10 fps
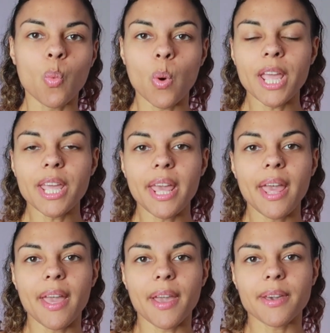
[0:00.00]

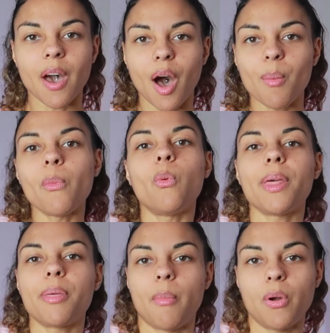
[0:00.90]
we come
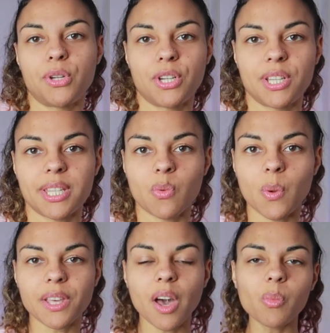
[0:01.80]
with emotions, and
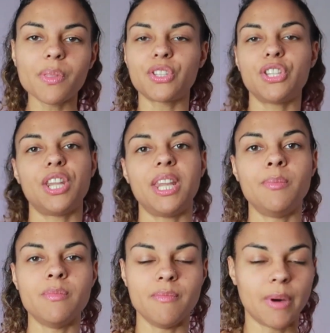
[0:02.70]
we come with a
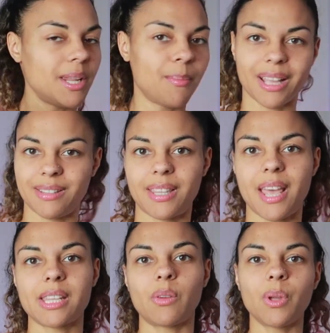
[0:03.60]
certain money
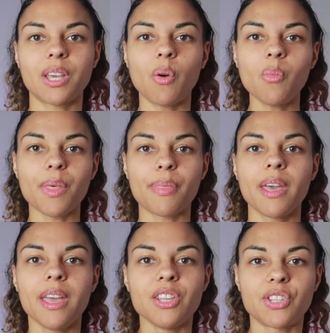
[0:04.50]
mindset, and we come with
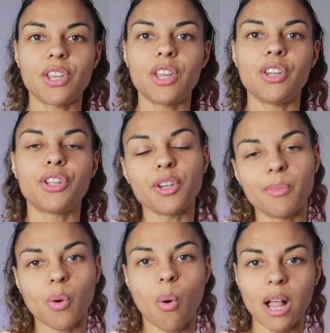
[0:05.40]
certain
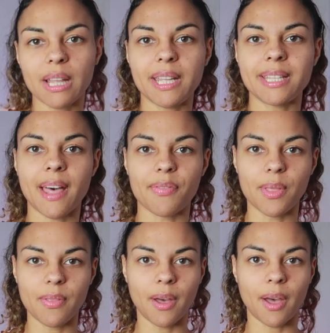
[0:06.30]
human qualities that
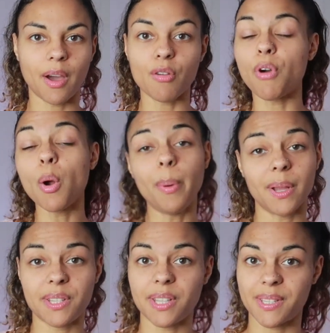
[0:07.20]
a
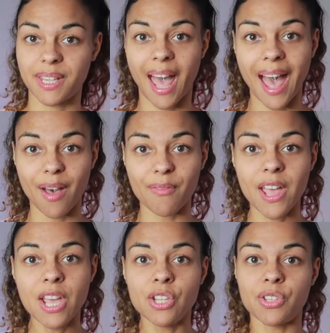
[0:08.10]
robot doesn't have.
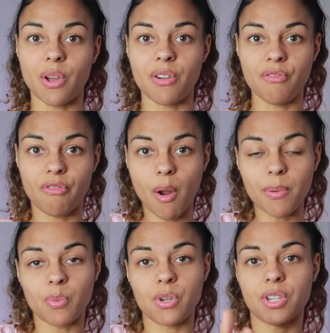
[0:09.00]
So the
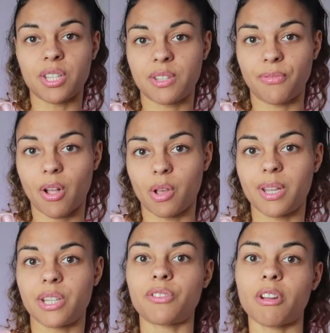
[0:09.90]
robot would just follow
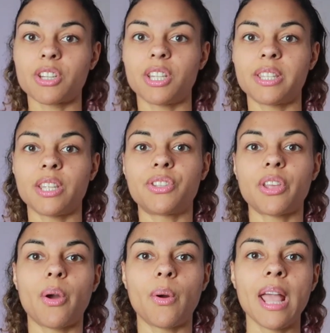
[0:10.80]
instructions, and
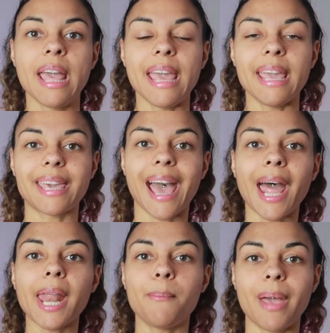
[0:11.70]
so it
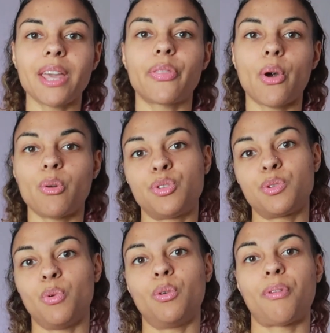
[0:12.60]
can make those
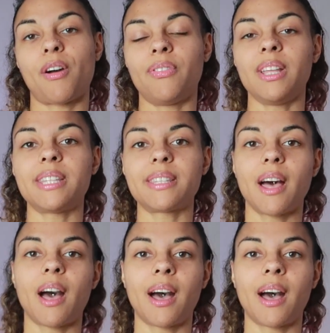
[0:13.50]
small profits